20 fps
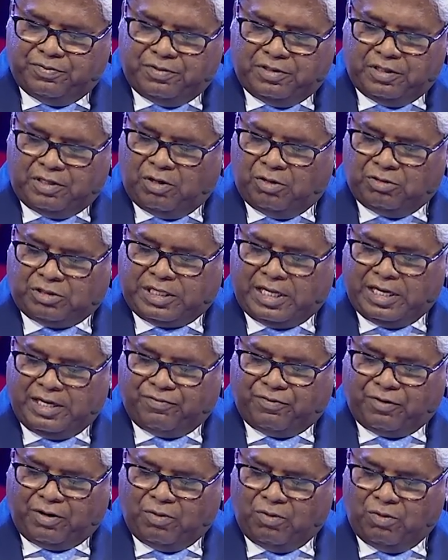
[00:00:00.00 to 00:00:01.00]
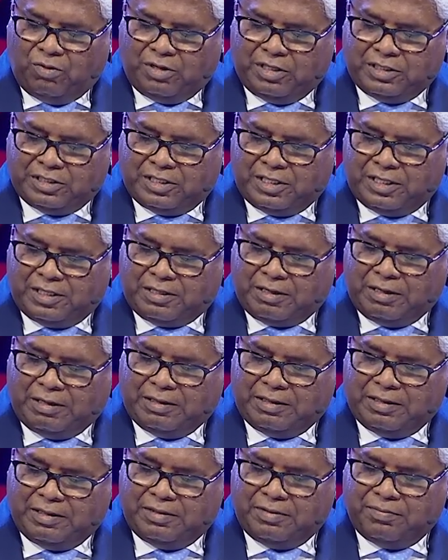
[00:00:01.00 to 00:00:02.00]
It looks like for no reason at
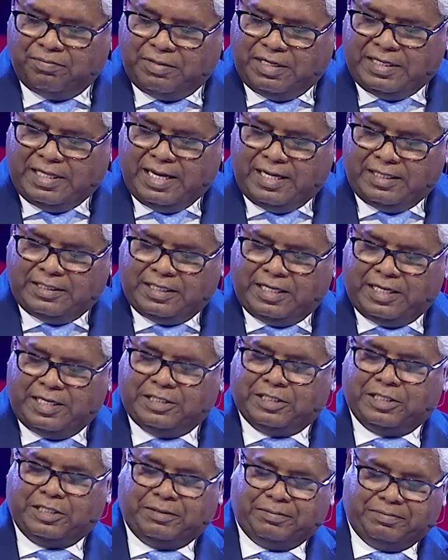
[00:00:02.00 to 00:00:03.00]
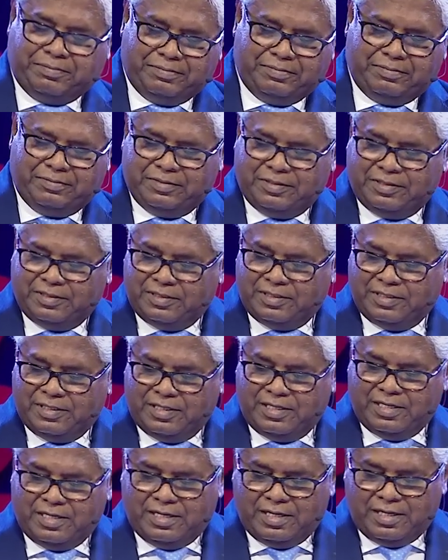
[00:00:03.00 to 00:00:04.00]
all, but there is a reason.
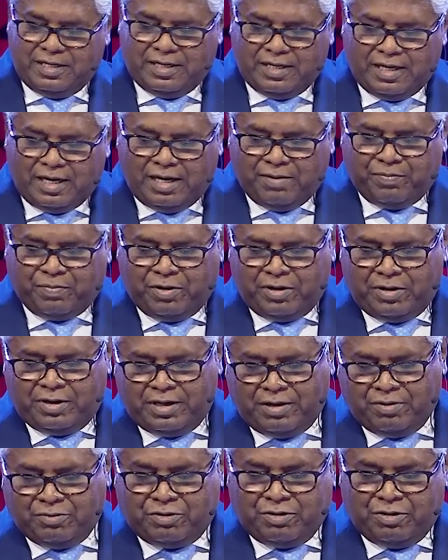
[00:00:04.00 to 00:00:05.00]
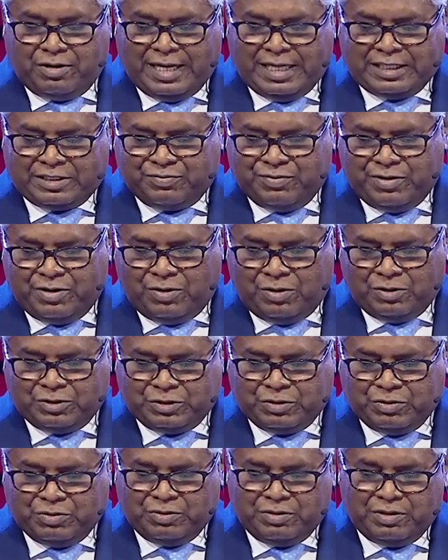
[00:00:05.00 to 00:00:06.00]
I pointed out to you last week
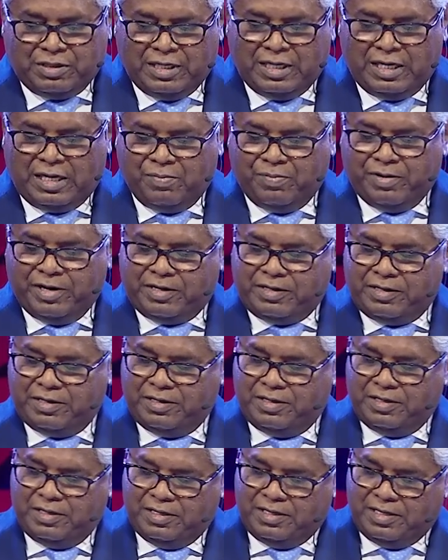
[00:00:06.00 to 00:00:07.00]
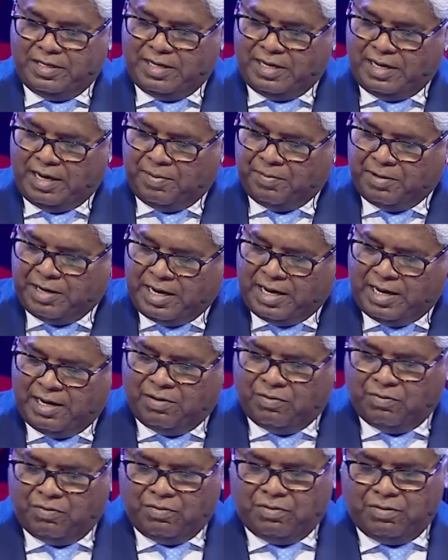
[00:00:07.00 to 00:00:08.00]
also a little bit about
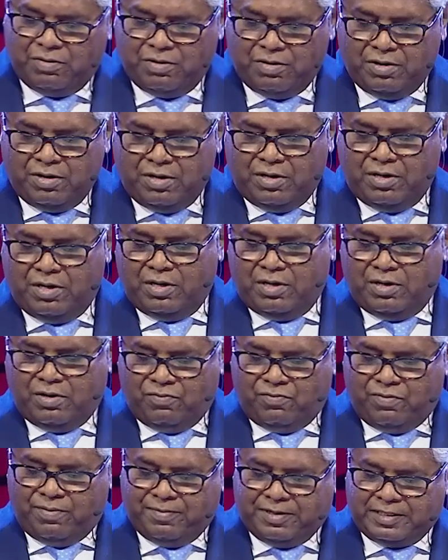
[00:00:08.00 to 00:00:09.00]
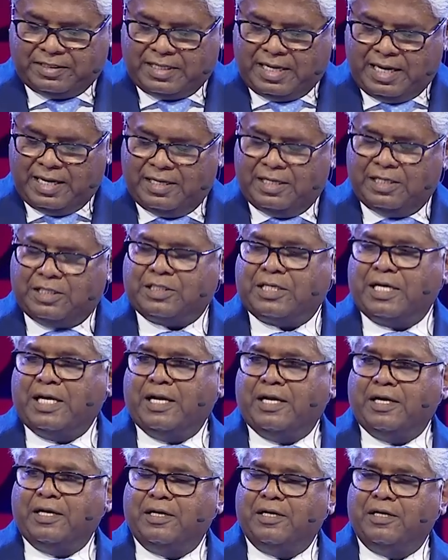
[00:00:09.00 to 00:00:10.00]
how we must
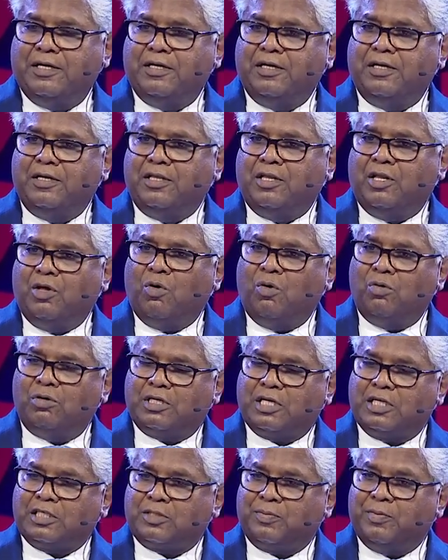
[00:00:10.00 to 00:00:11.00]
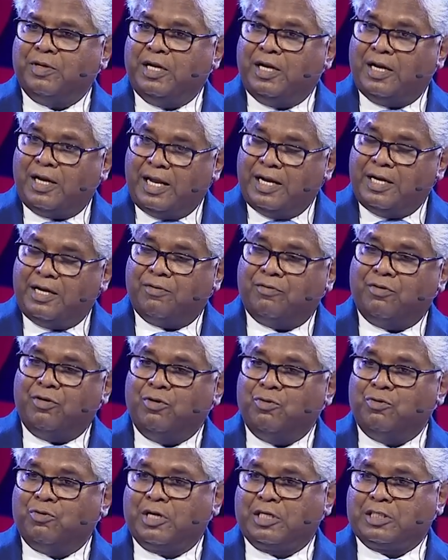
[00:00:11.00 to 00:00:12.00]
understand the Old Testament in light of the
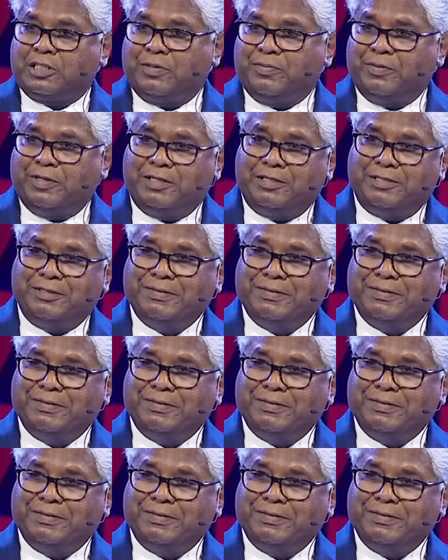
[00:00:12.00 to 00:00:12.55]
New Testament.